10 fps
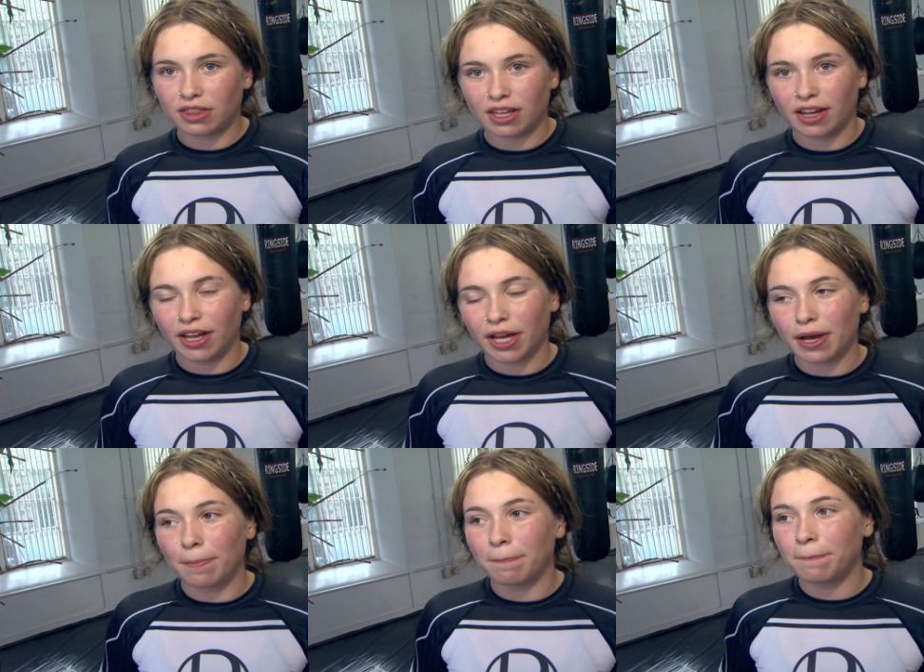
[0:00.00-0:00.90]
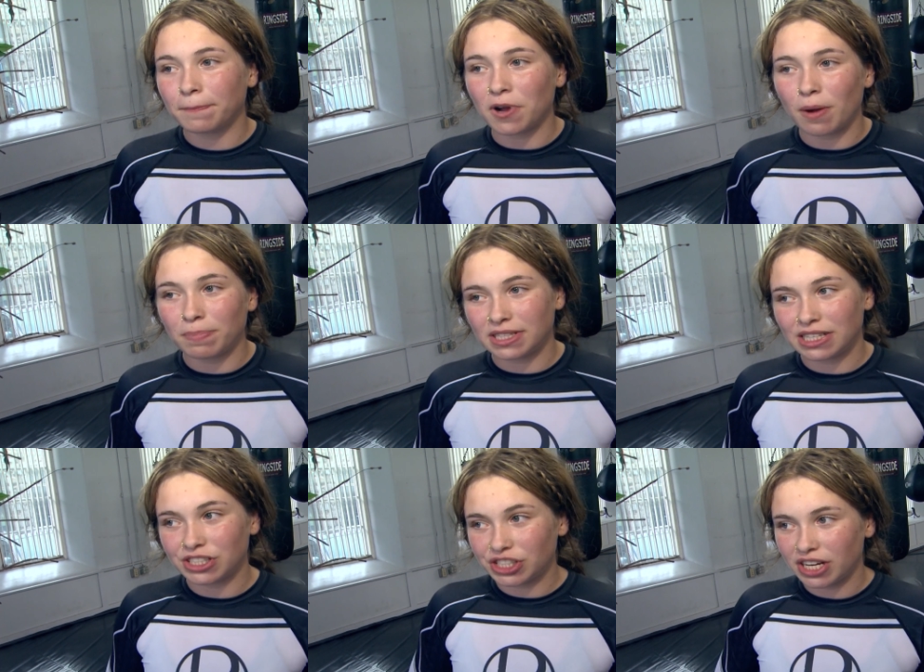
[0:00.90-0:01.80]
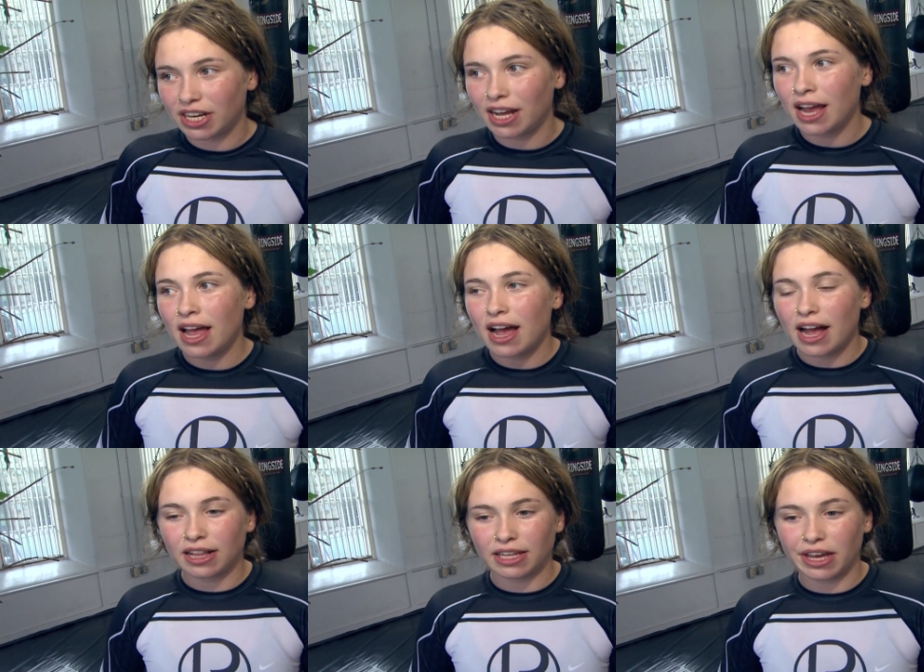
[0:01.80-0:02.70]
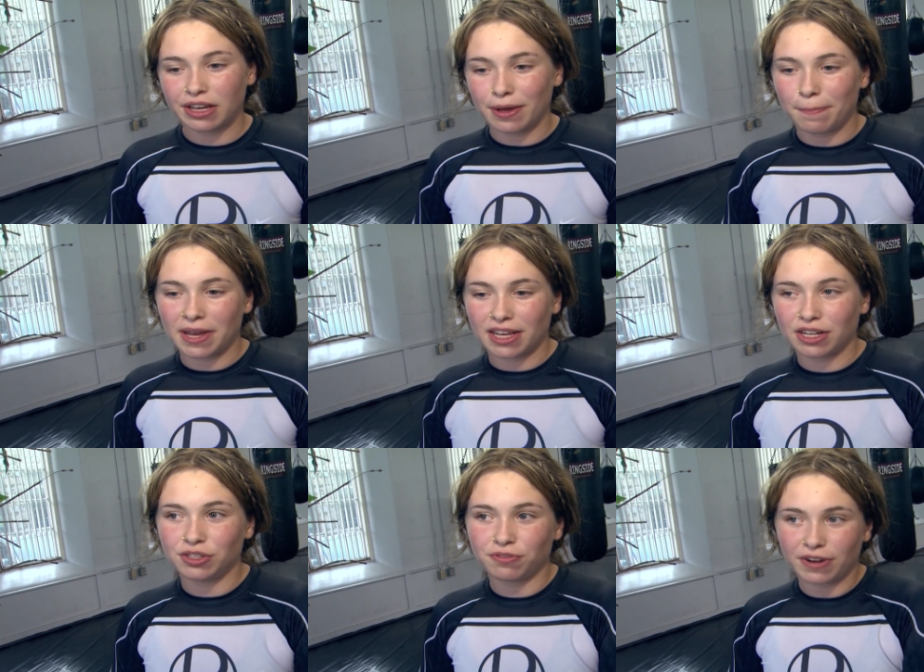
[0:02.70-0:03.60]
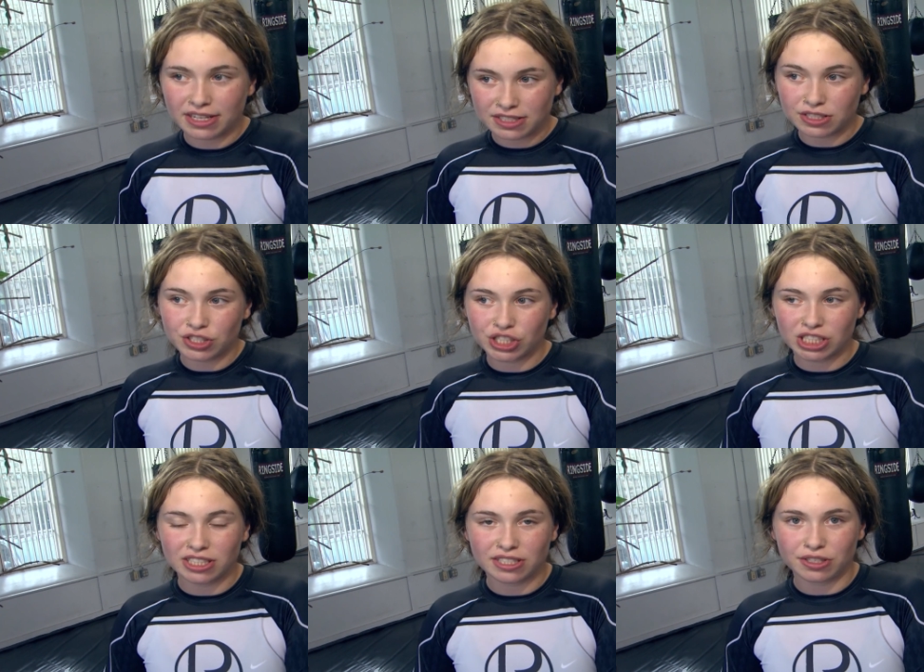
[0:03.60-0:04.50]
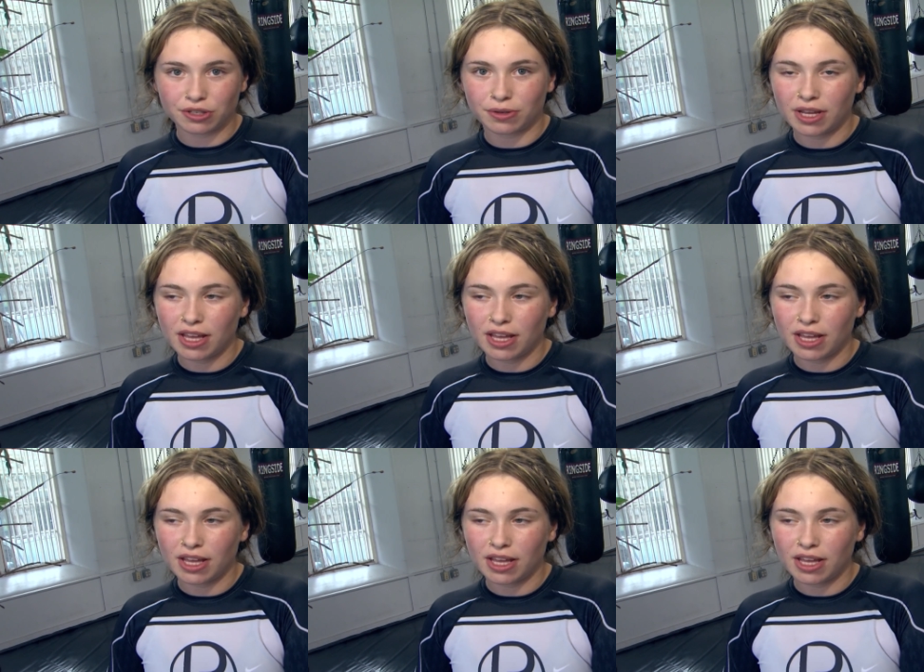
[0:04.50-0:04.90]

the com competition. I like making new friends in jiu-jitsu.